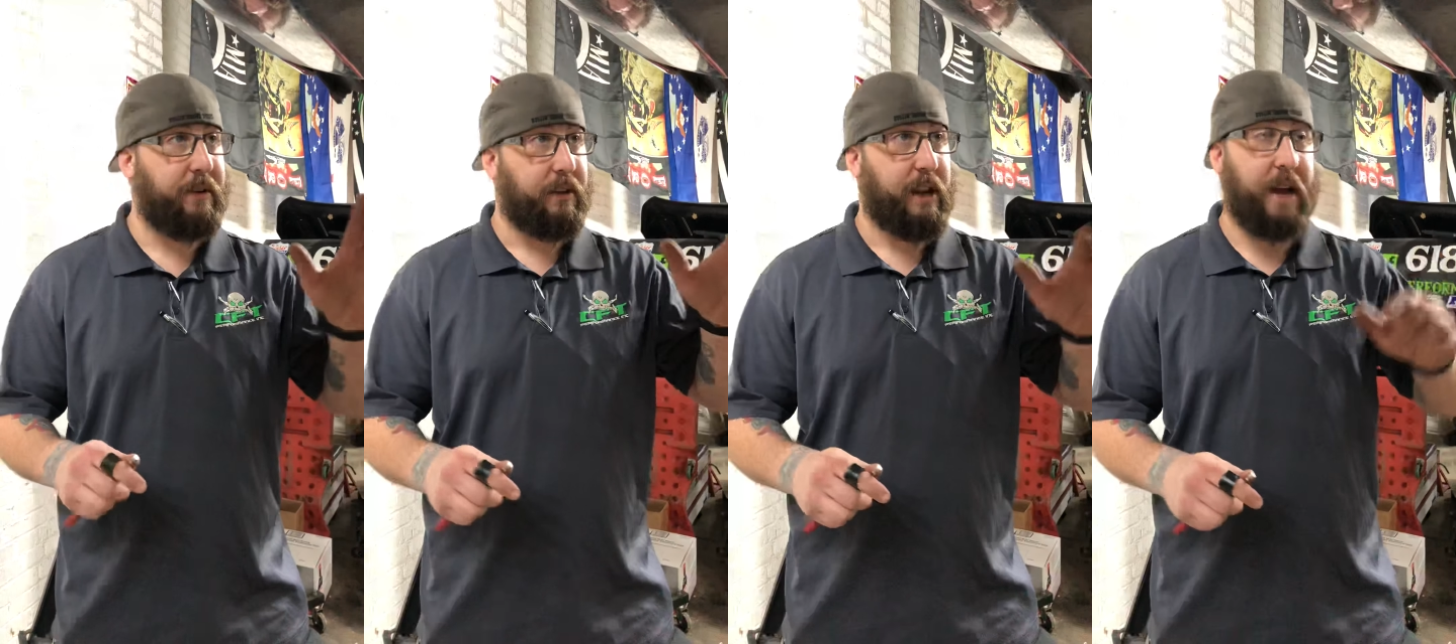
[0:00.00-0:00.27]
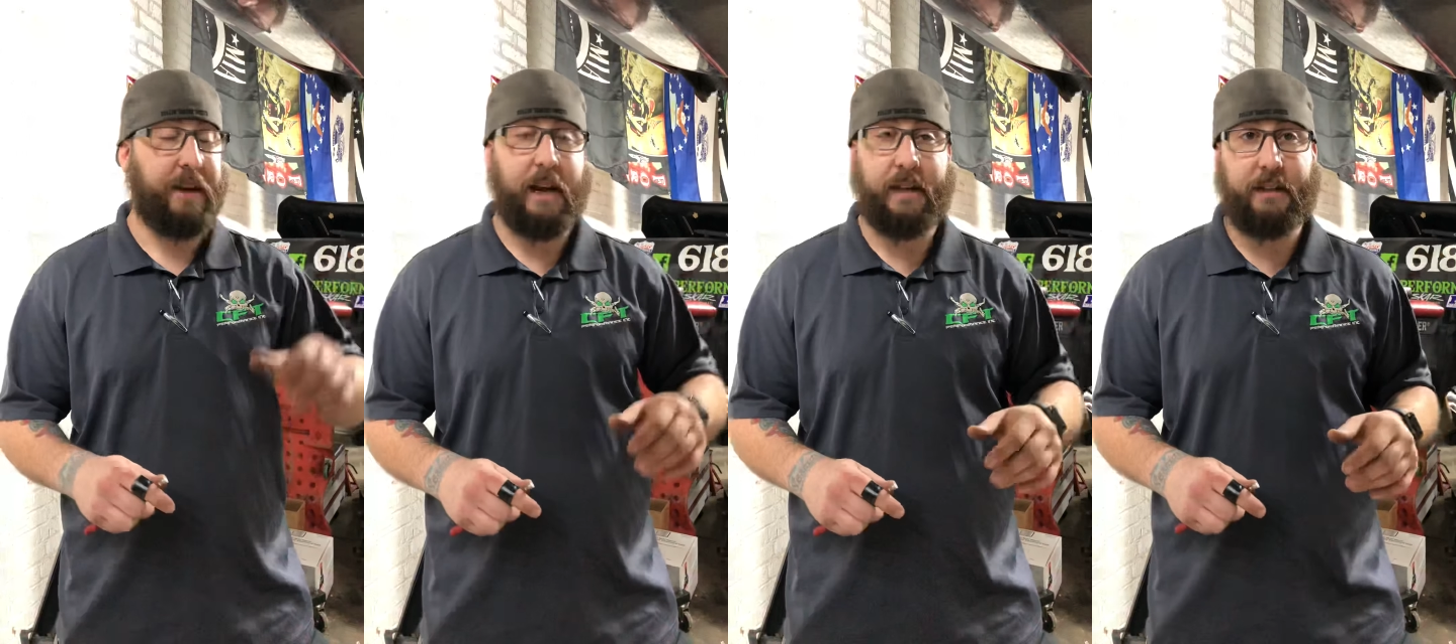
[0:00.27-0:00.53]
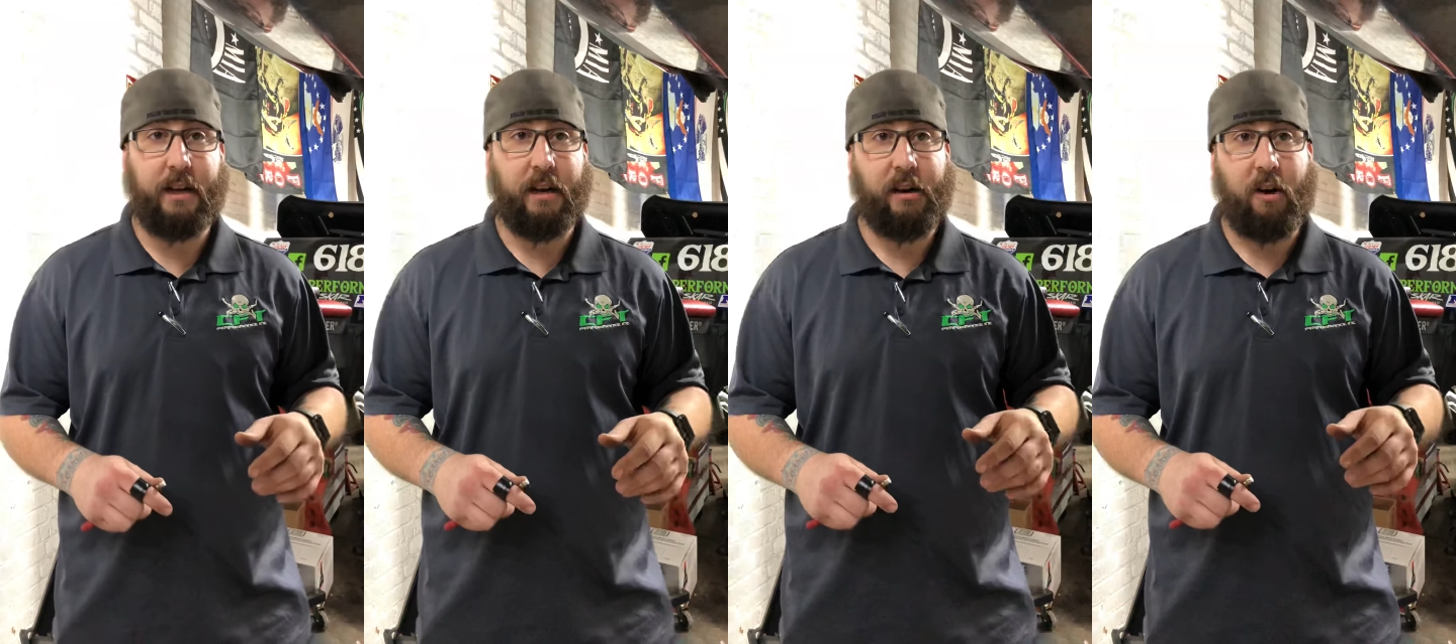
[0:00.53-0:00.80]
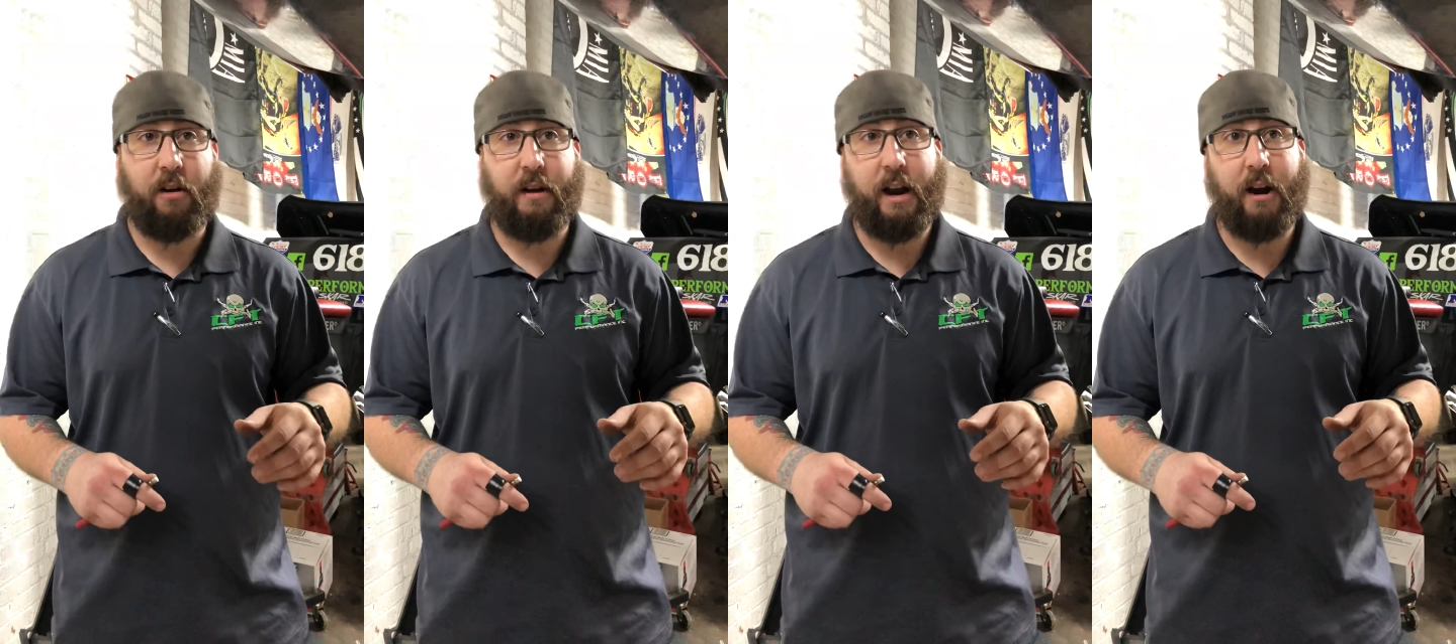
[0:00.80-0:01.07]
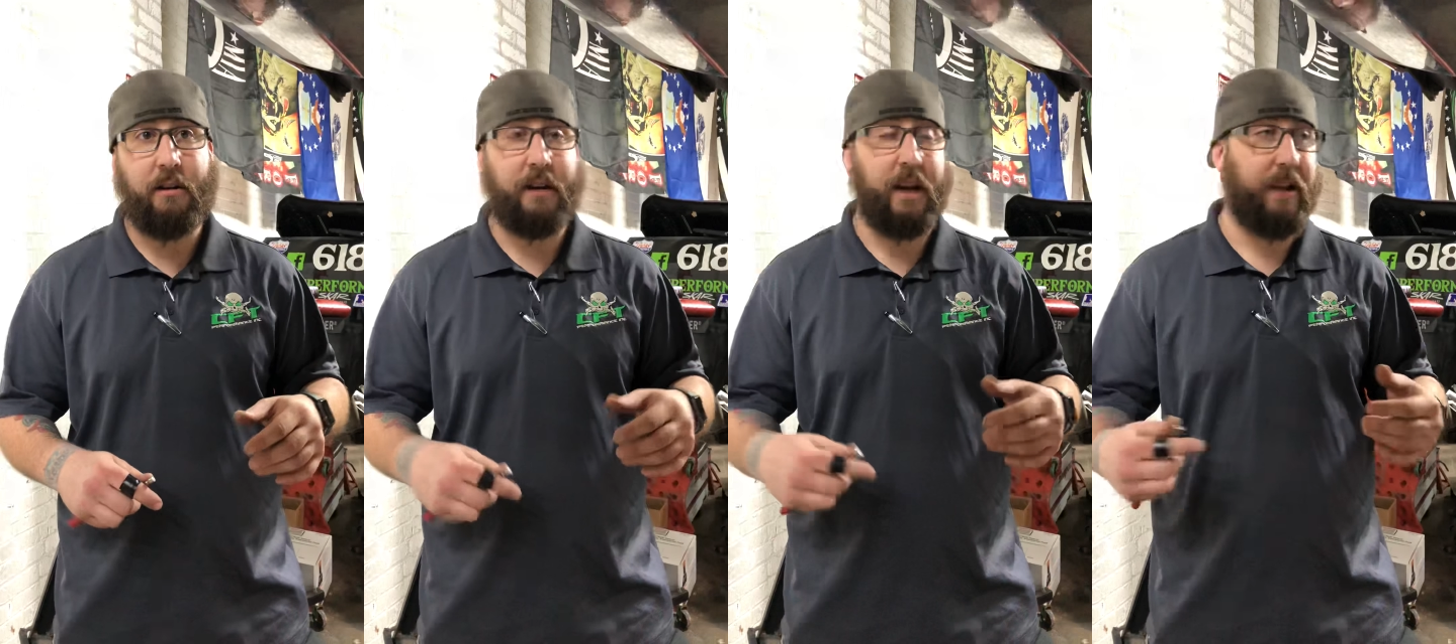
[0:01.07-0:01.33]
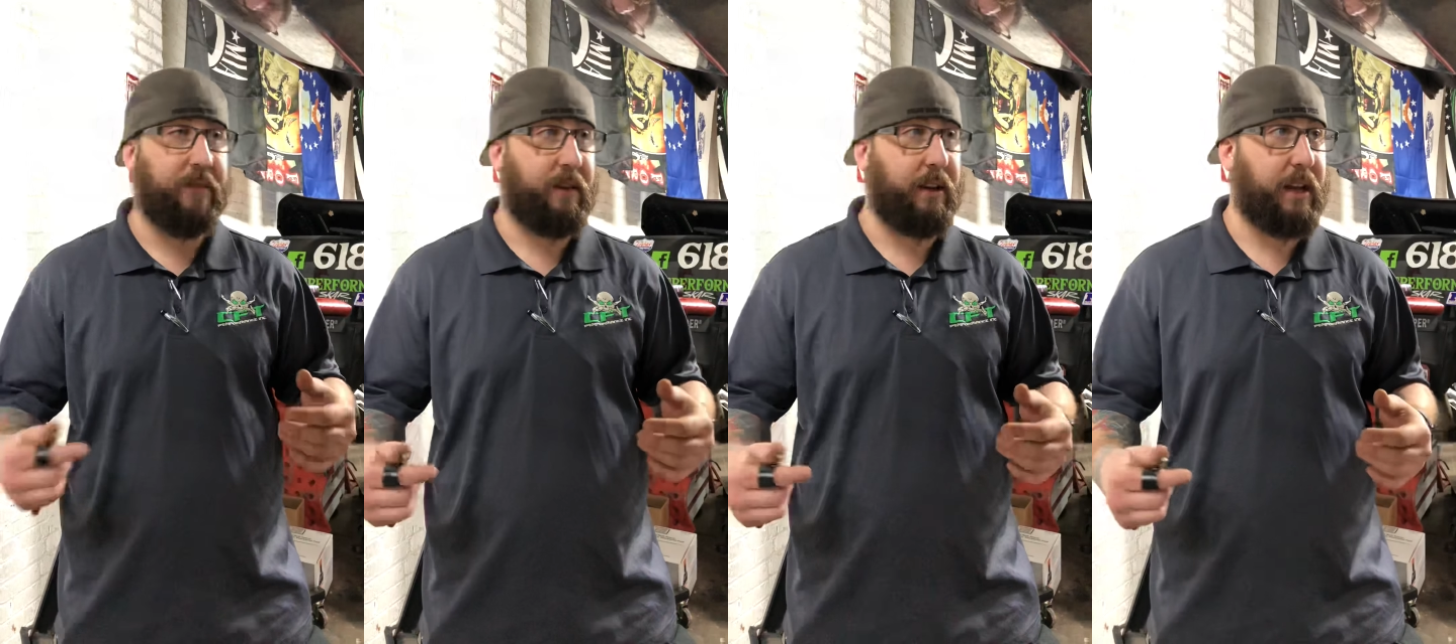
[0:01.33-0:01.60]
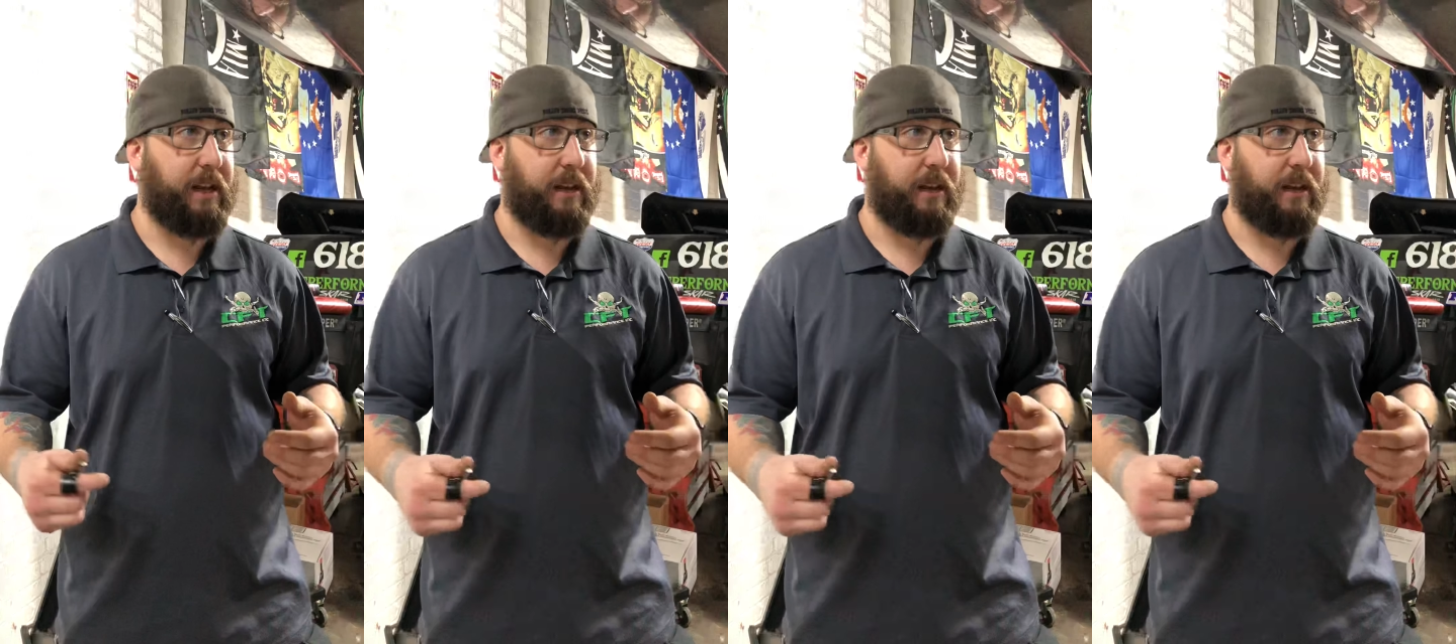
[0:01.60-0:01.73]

Got that stuck on there, didn't even get